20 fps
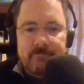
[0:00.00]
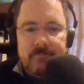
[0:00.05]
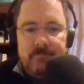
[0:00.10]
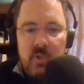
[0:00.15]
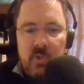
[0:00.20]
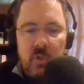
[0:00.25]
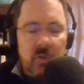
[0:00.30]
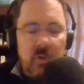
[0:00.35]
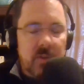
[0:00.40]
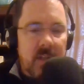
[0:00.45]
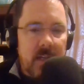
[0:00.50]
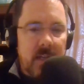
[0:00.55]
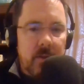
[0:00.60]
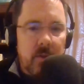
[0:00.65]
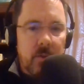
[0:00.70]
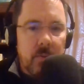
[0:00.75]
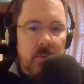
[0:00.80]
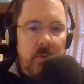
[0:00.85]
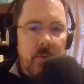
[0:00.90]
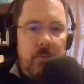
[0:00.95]
So stay
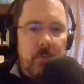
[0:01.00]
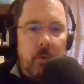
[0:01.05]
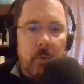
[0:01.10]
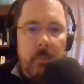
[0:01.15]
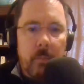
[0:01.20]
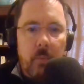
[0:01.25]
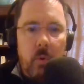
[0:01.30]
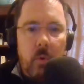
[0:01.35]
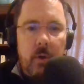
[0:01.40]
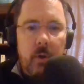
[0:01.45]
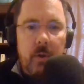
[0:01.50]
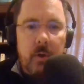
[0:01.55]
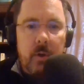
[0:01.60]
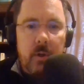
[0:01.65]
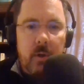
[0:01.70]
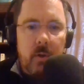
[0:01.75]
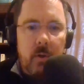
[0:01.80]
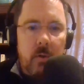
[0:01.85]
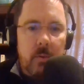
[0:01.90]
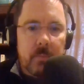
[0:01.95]
tuned for
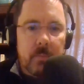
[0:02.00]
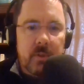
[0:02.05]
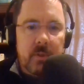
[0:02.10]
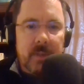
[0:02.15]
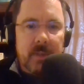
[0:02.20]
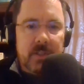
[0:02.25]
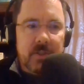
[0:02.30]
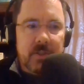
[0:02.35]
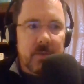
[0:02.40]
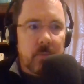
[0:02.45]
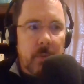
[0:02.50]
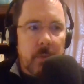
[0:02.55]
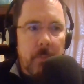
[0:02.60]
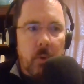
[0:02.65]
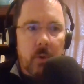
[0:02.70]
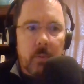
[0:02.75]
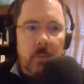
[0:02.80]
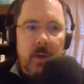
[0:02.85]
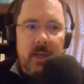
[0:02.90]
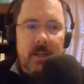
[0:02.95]
more home inspection
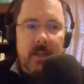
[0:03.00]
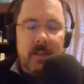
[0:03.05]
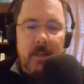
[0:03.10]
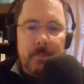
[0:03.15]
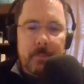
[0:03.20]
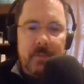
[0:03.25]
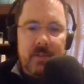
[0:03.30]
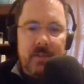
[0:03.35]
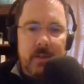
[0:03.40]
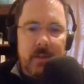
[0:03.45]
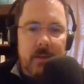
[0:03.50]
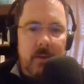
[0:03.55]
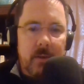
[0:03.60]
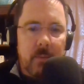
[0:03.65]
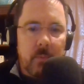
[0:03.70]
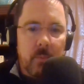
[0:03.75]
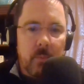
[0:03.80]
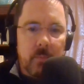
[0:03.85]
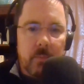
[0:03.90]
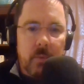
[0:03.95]
report writing tips
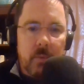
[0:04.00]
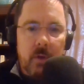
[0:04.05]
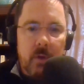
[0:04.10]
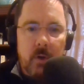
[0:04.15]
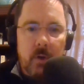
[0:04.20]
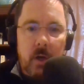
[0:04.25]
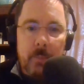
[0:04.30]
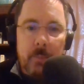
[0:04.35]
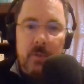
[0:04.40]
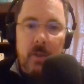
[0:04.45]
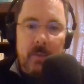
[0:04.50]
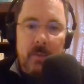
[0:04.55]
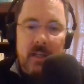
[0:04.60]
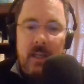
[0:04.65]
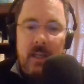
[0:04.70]
in one of our upcoming